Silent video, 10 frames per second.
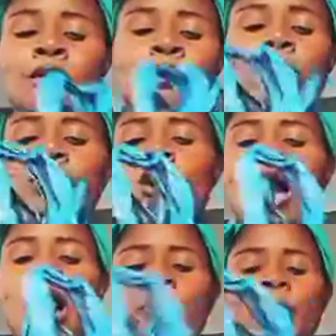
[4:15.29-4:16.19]
We know
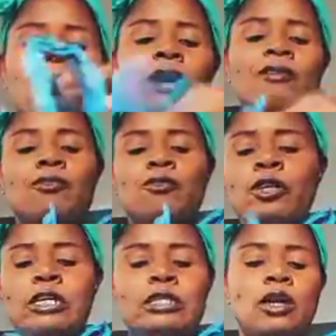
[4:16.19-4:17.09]
how
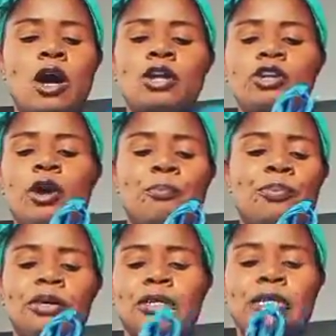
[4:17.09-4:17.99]
powerful onion
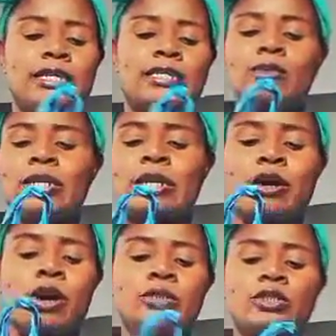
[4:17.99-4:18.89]
peel is when it
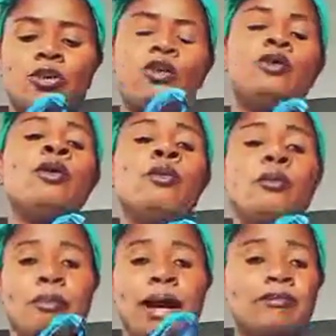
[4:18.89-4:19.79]
comes to
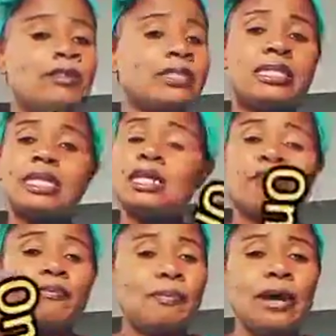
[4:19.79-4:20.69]
manifestation
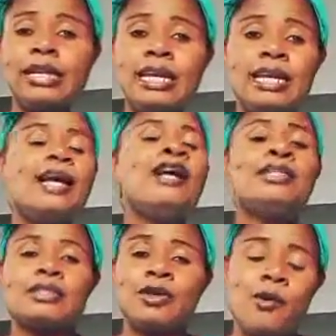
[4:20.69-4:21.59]
of money.
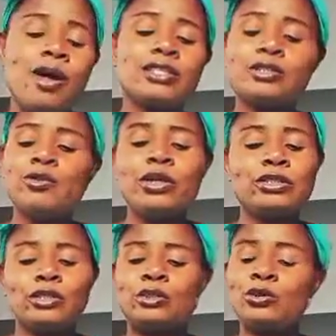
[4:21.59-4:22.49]
So once you
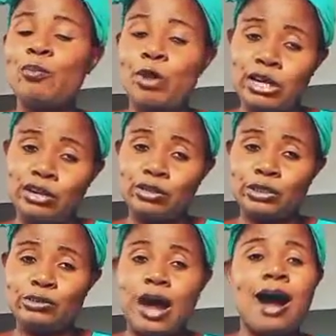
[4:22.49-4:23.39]
want to do money
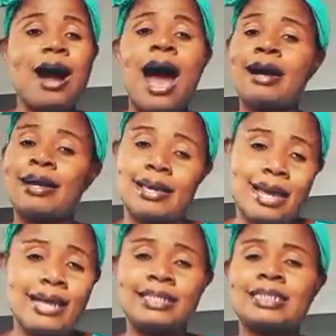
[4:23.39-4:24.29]
ritual and
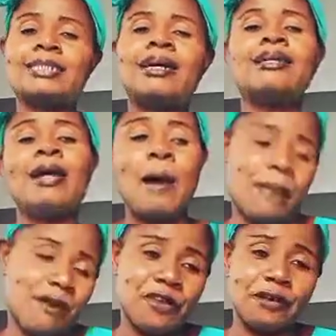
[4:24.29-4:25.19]
get
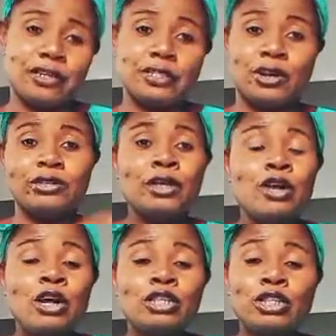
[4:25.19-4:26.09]
perfect result,
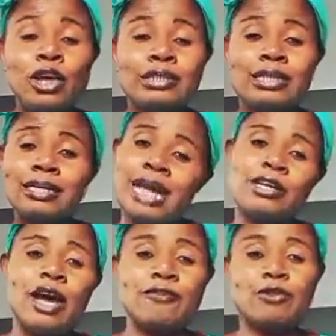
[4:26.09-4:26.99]
something
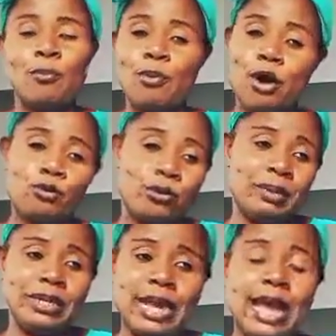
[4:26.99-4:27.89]
that you have to burn will
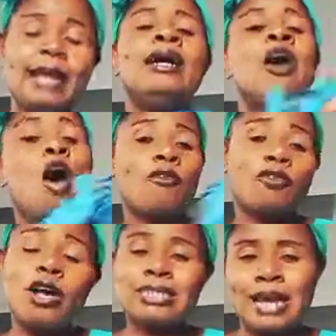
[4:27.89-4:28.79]
be there. Of
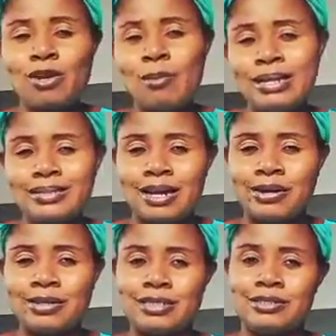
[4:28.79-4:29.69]
course, I normally
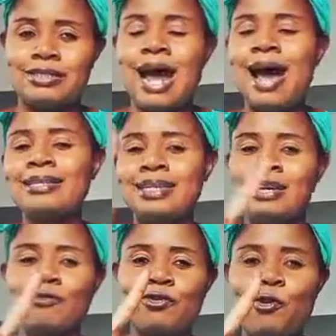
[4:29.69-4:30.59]
tell you that
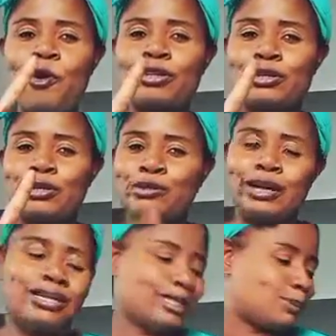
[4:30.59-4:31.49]
if you want to do
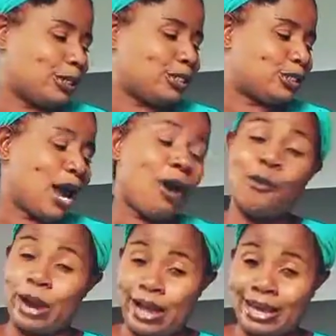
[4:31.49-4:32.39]
any spiritual
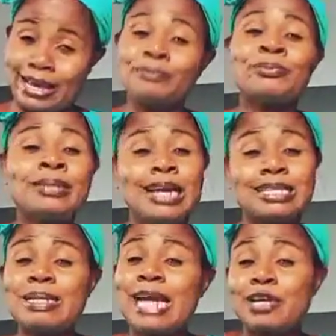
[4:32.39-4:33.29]
work,
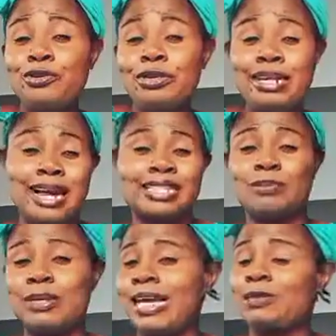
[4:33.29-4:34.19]
especially a unique and
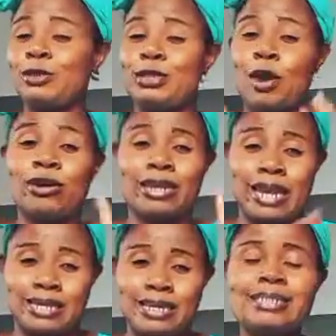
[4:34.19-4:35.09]
special spiritual work
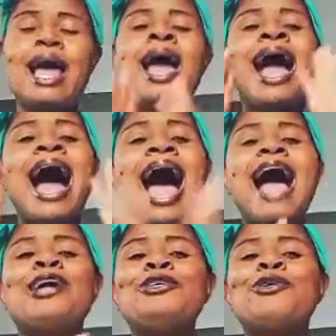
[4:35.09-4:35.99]
like this,
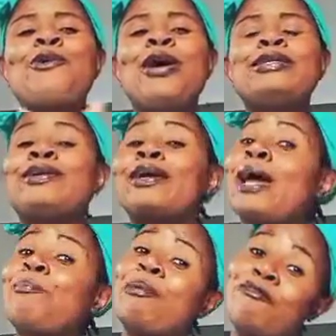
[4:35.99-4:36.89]
and you want to
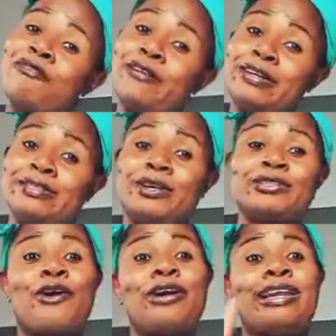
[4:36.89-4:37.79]
get perfect
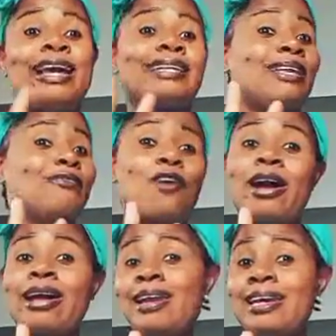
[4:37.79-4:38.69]
results, connect the
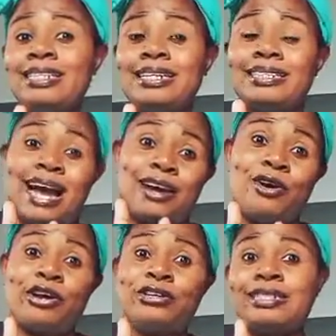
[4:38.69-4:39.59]
four energies that
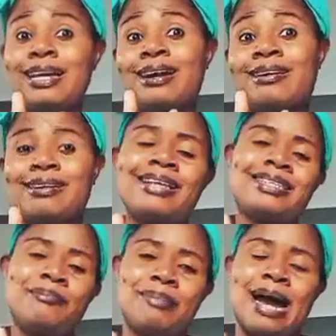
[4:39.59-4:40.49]
God uses in
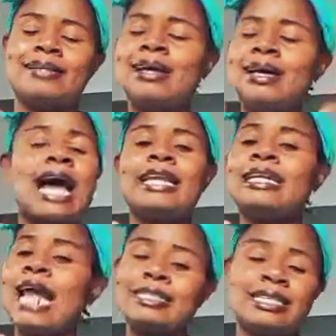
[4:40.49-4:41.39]
creating man,
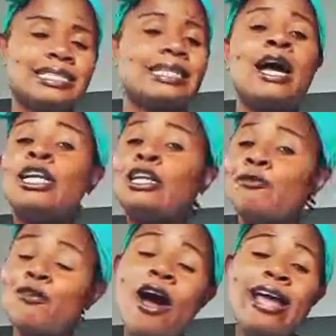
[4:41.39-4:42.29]
and that is the
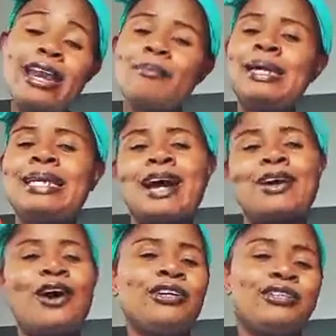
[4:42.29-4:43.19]
four elements
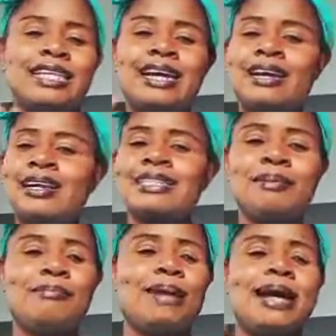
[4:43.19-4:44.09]
that God uses in
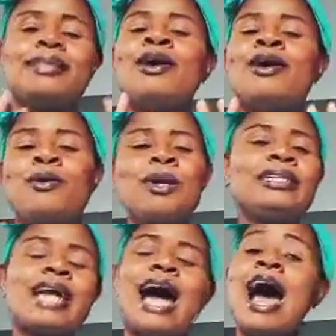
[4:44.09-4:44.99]
creating man,
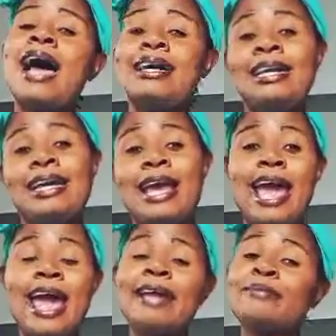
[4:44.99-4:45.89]
which are the
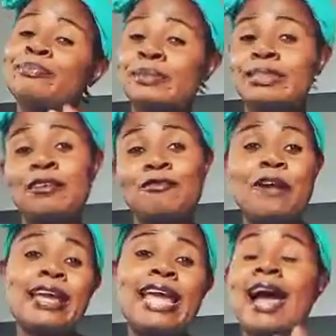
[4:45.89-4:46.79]
air, the
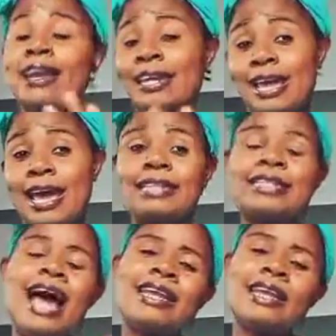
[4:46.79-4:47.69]
fire, the
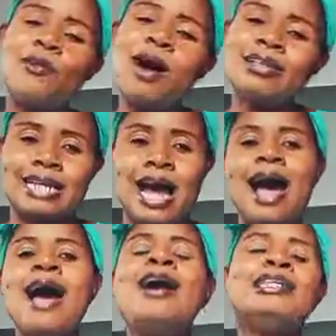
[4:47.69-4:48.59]
earth, and the
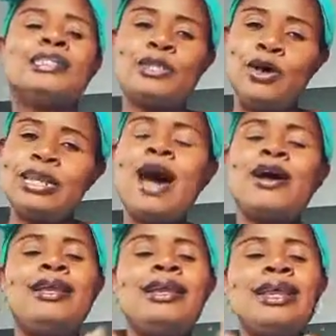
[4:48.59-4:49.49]
water. So
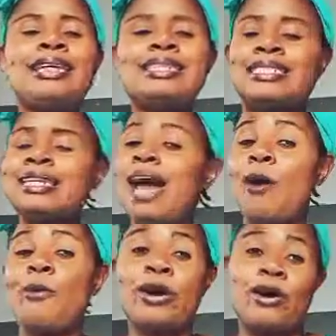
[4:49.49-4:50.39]
now let's see
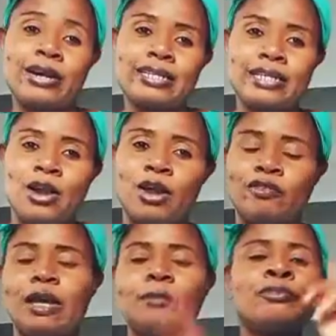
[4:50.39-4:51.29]
how we connect all
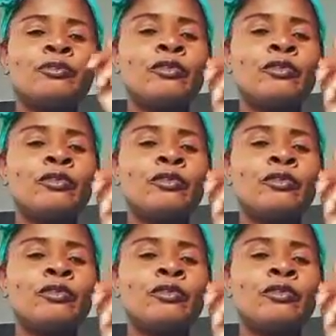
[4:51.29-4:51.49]
of them.